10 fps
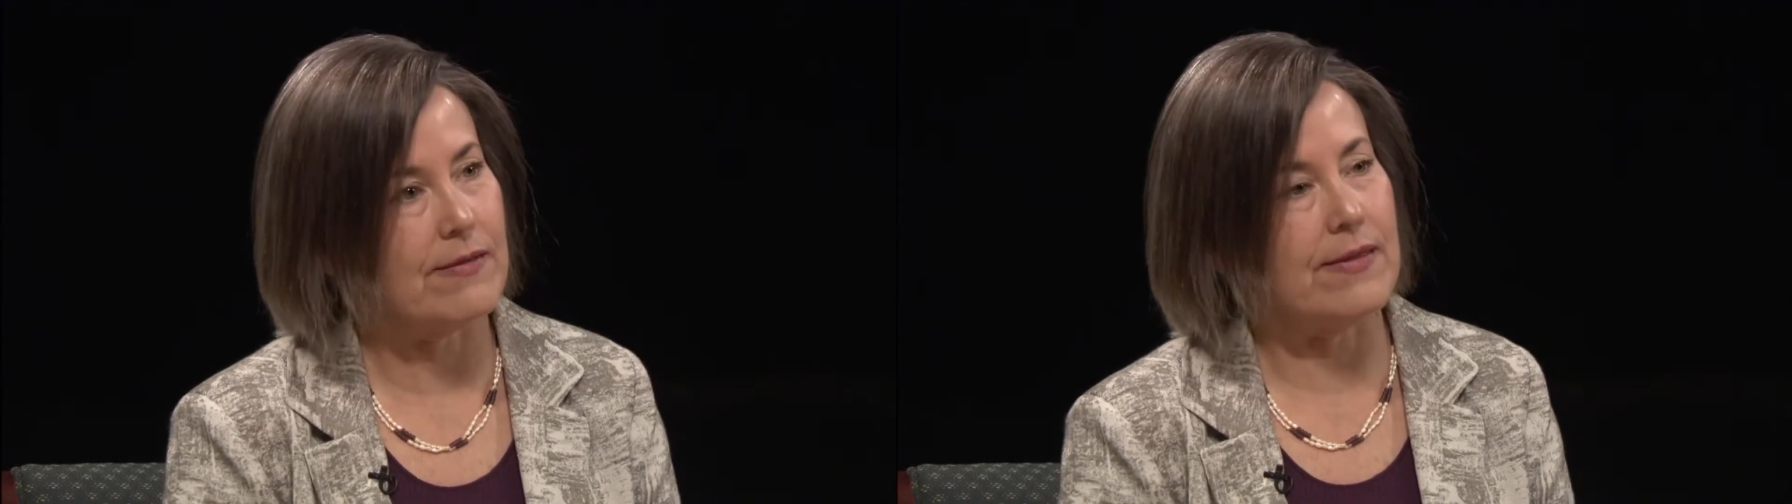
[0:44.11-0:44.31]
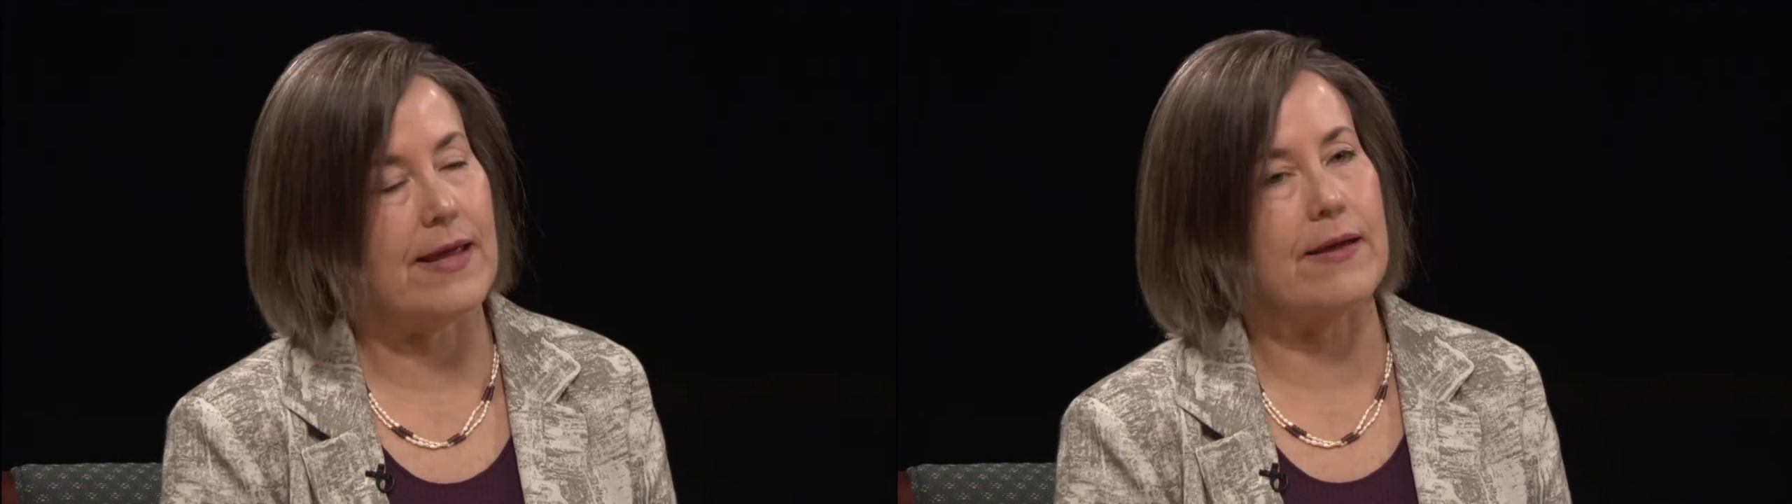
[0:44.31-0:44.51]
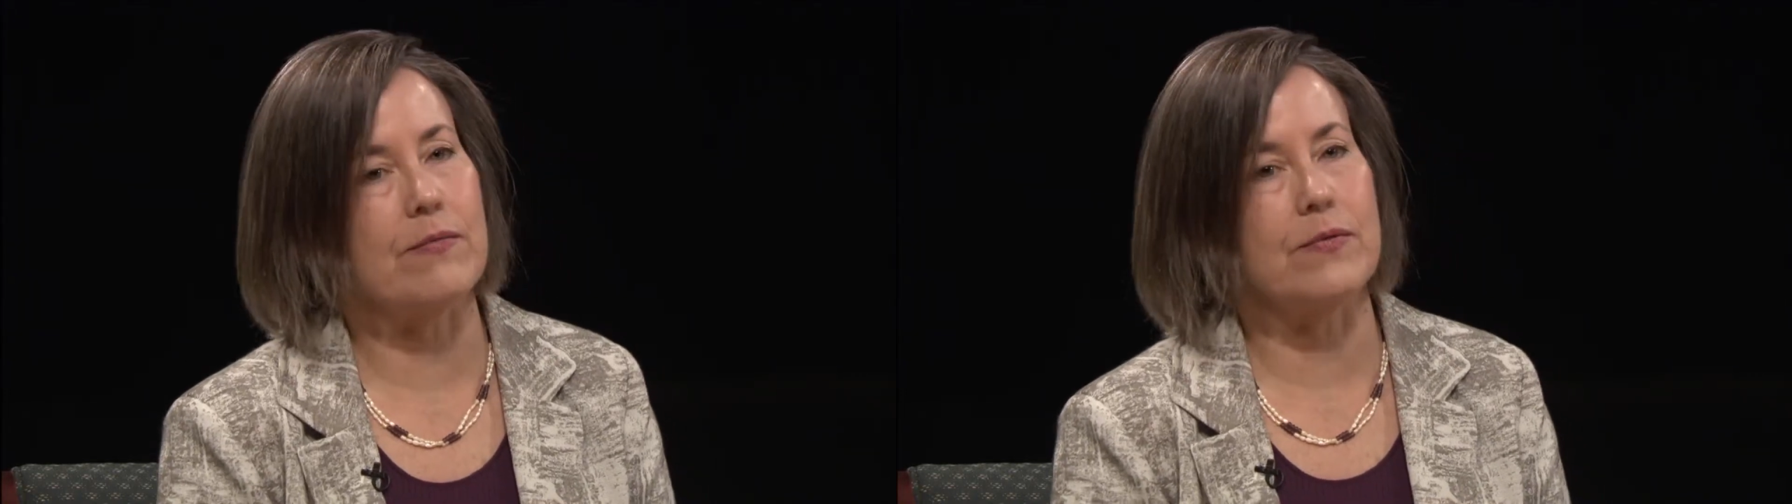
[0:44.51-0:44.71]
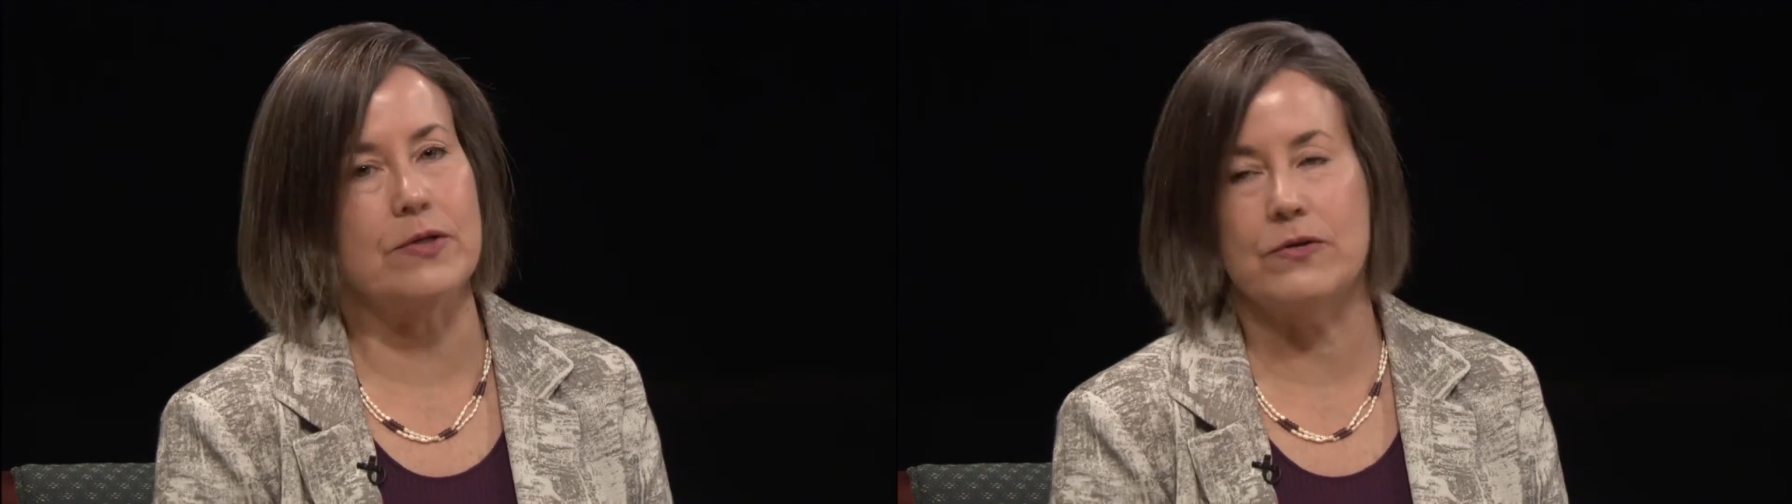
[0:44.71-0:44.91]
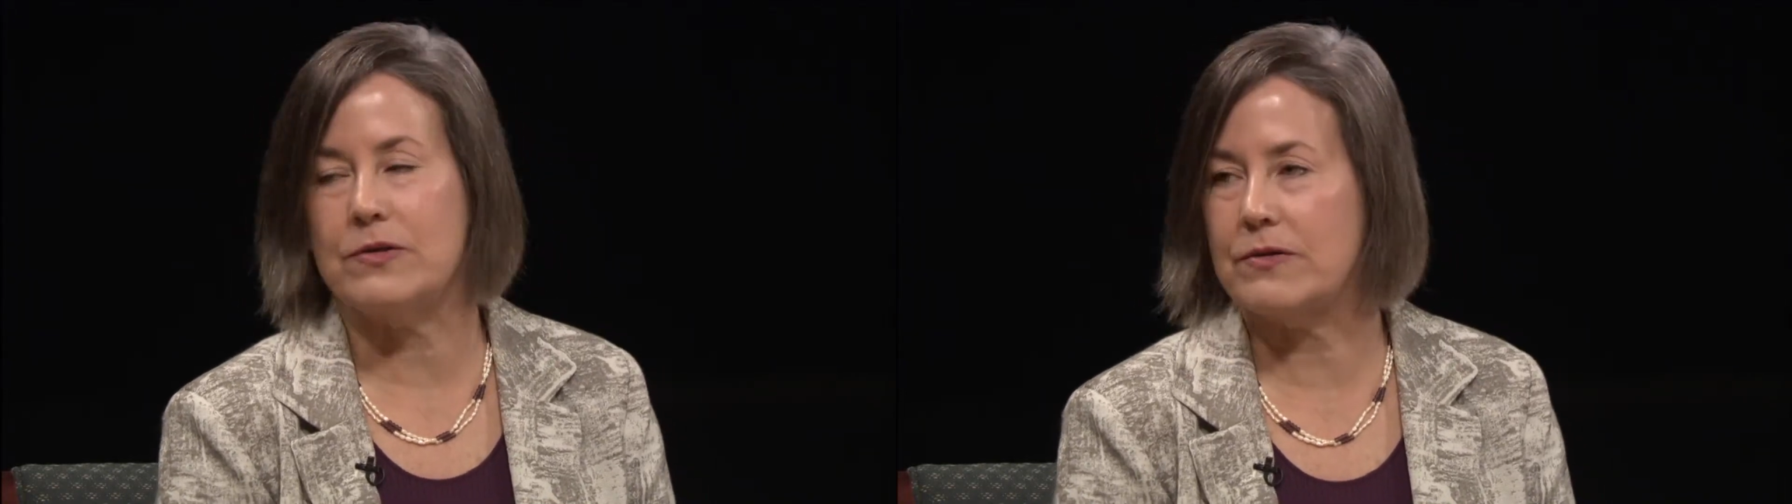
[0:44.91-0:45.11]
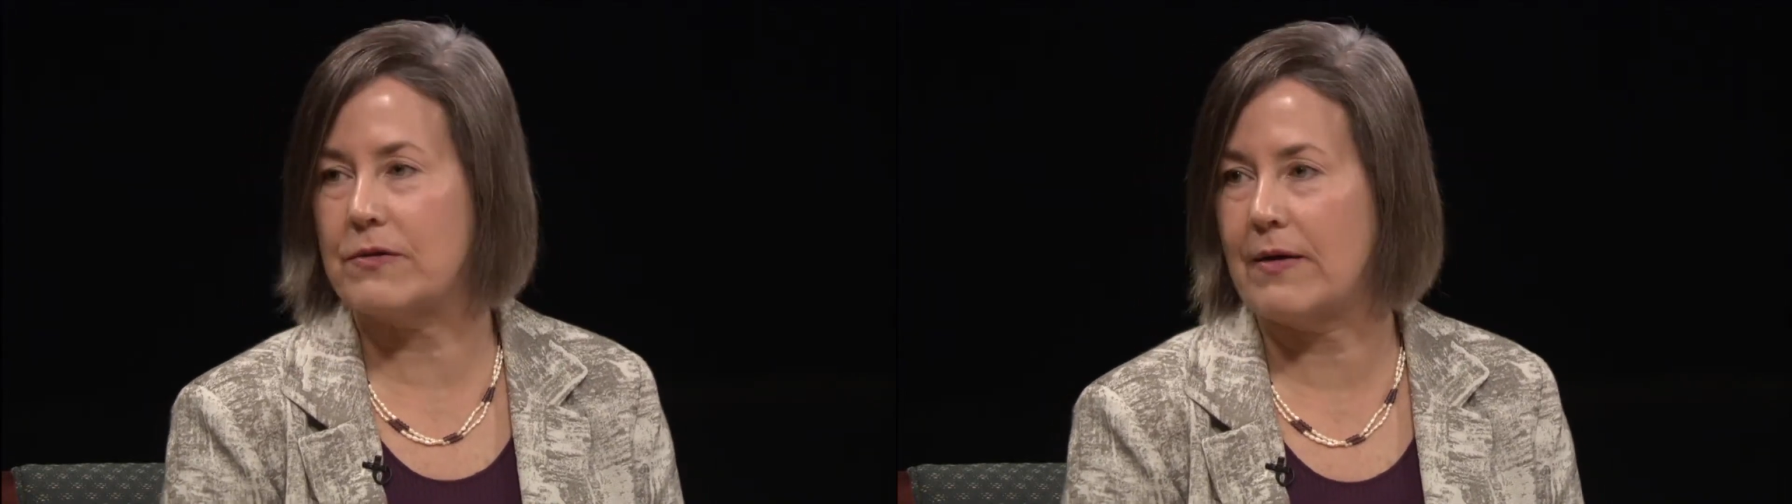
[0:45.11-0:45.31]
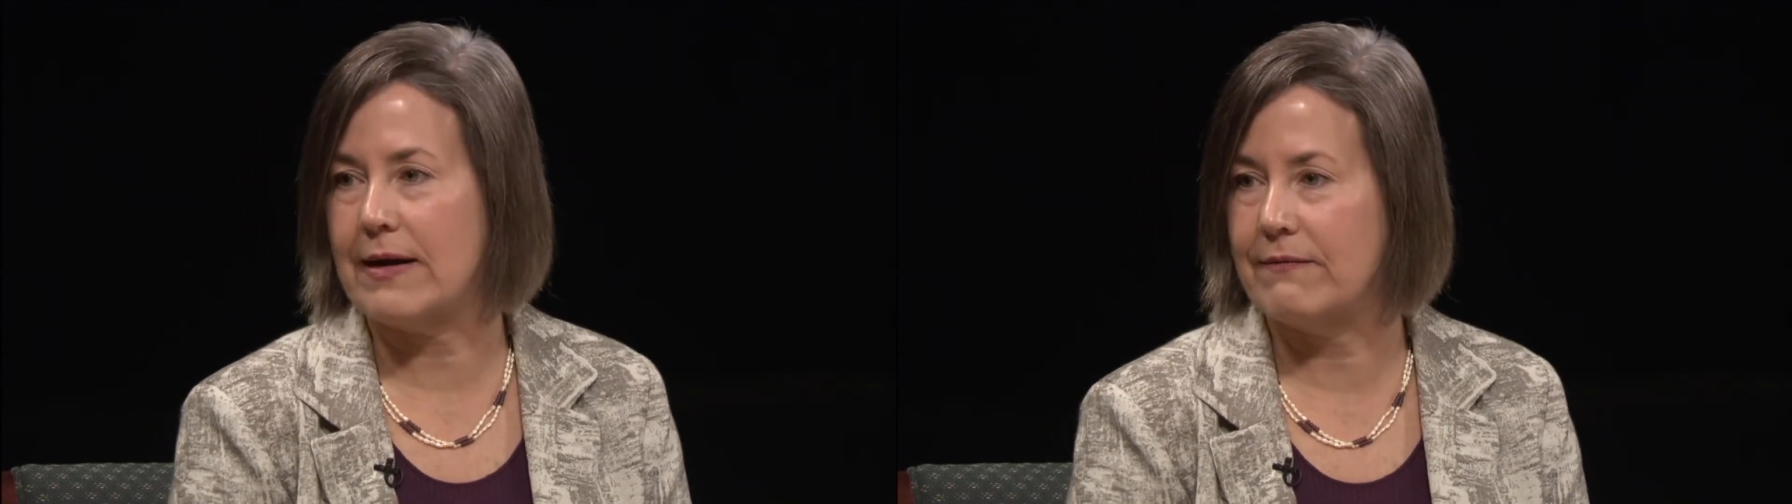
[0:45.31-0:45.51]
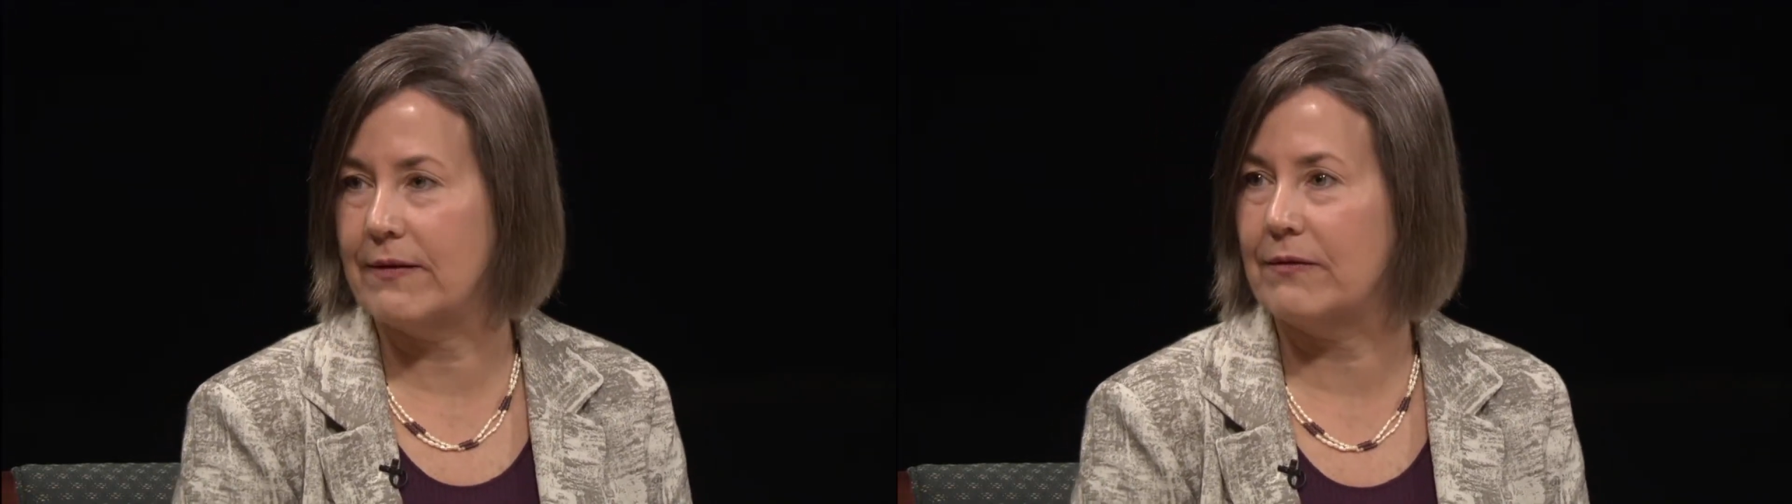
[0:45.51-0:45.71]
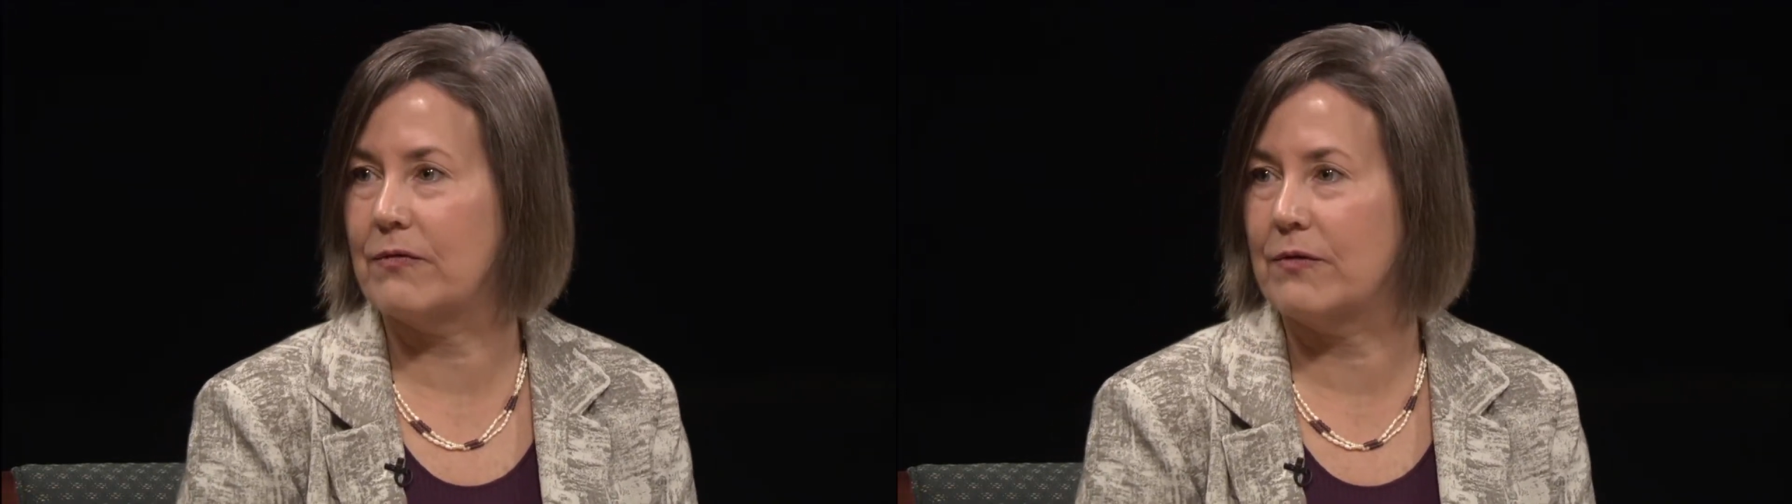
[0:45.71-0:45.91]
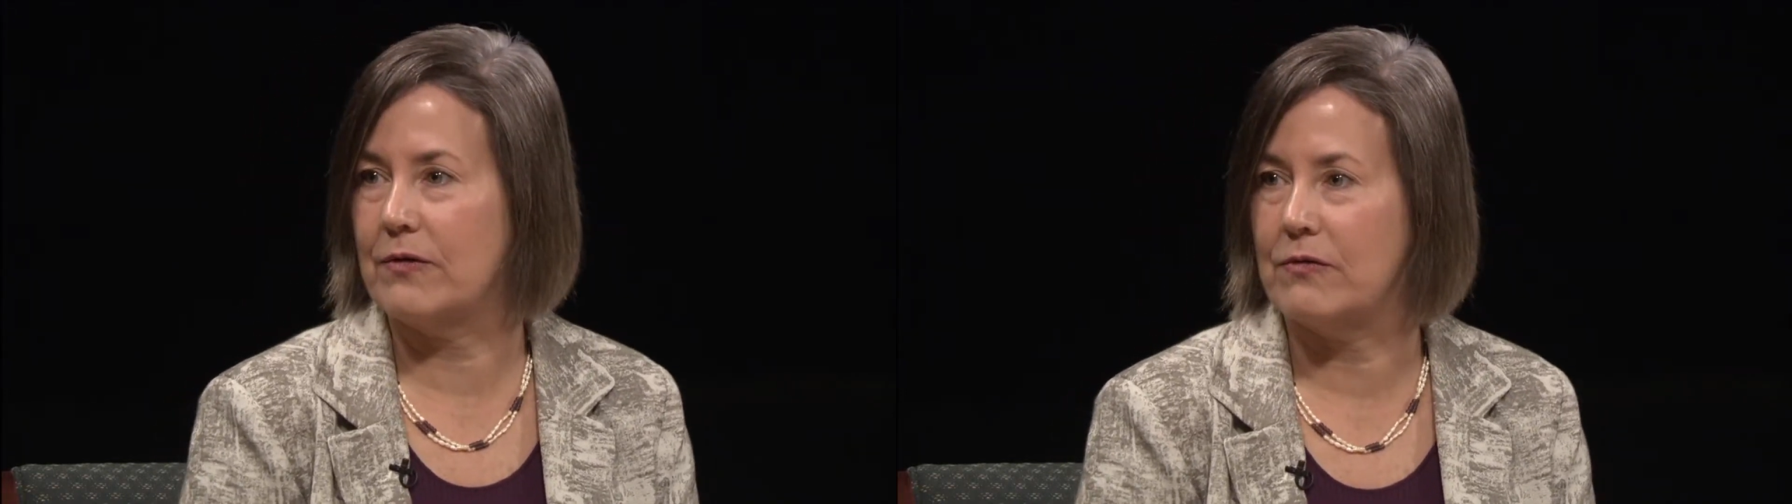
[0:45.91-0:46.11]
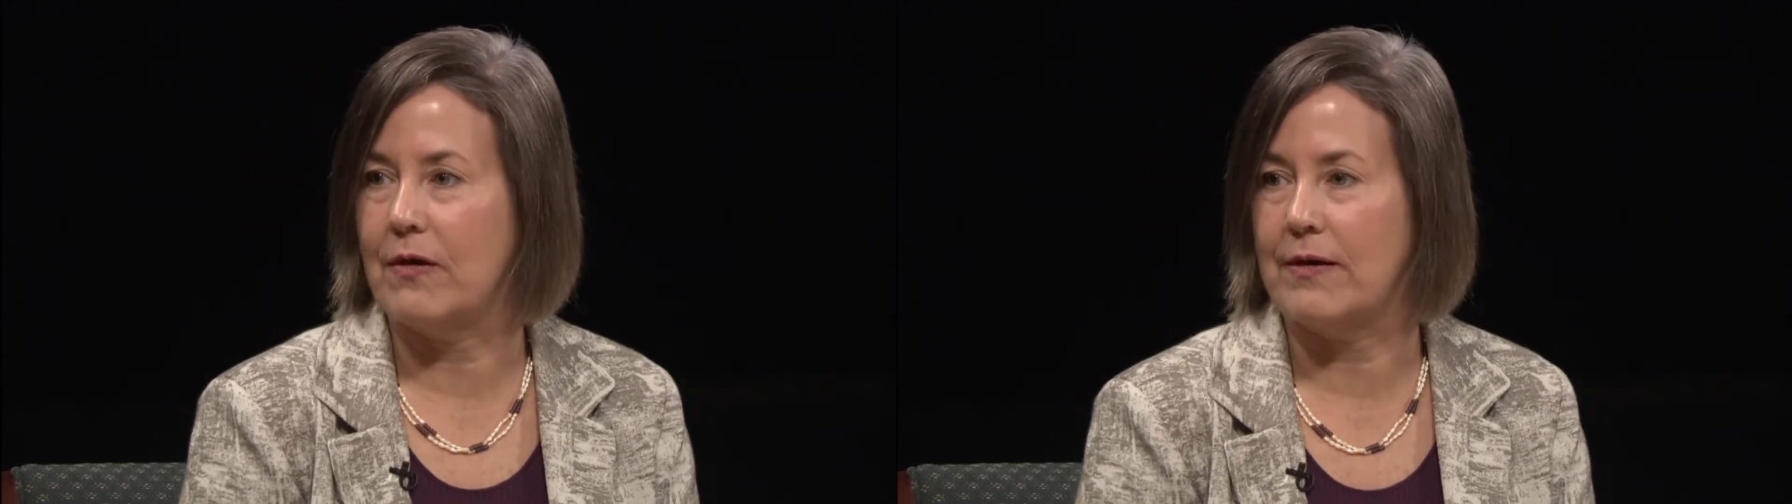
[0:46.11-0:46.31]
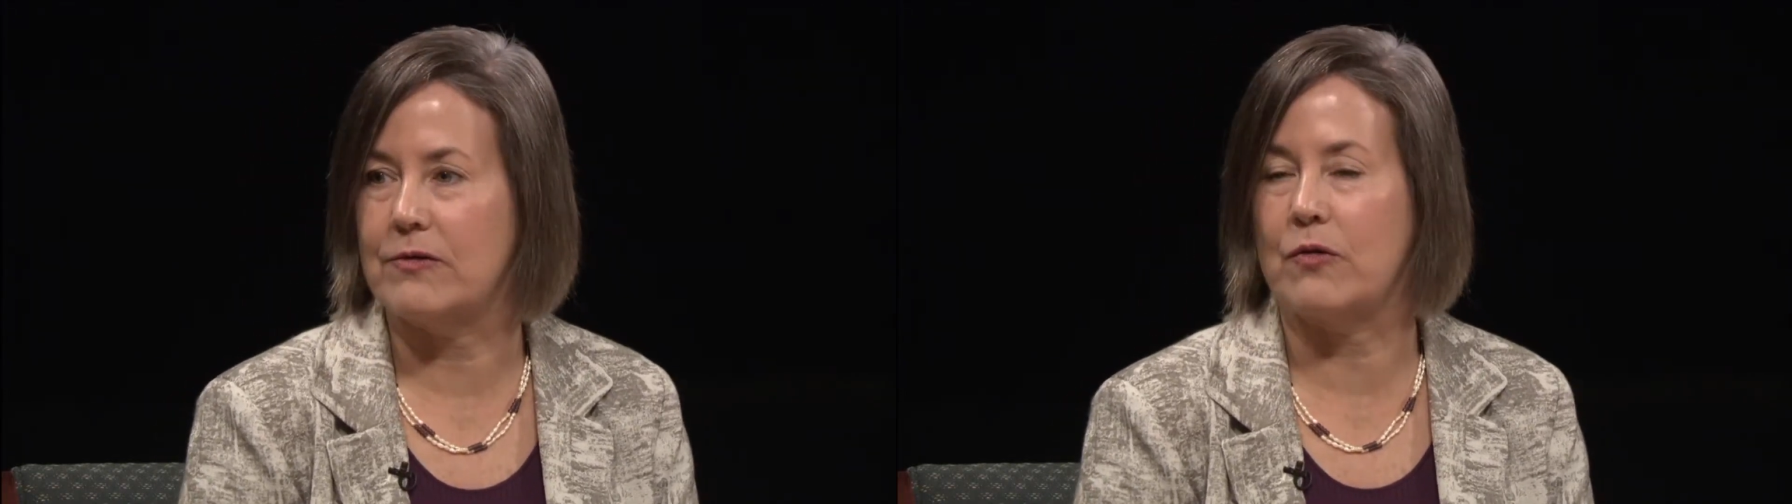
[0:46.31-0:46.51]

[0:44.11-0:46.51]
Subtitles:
They reduce your cravings for the drug.